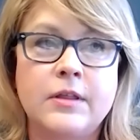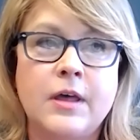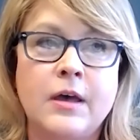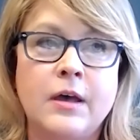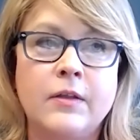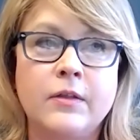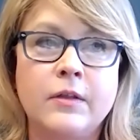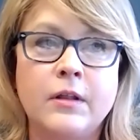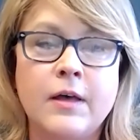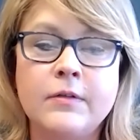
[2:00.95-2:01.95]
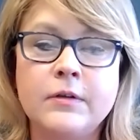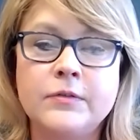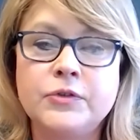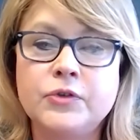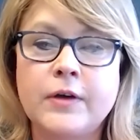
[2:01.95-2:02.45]
that the level
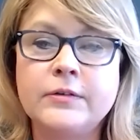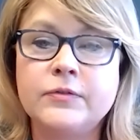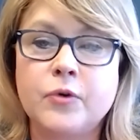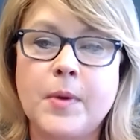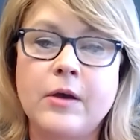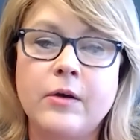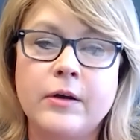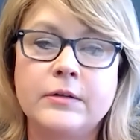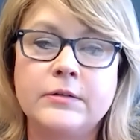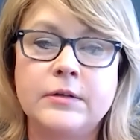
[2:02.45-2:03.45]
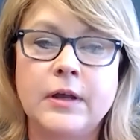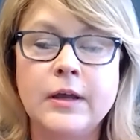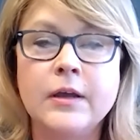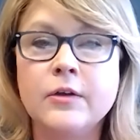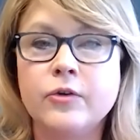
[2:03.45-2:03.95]
of stress for parents
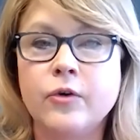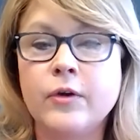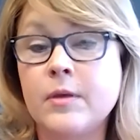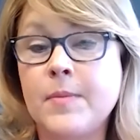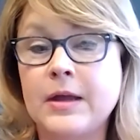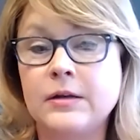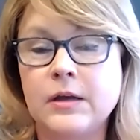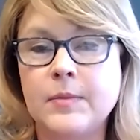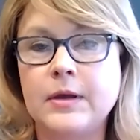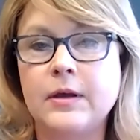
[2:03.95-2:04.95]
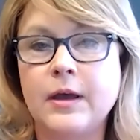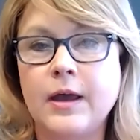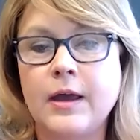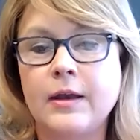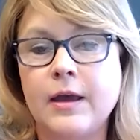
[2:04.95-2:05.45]
during the pandemic and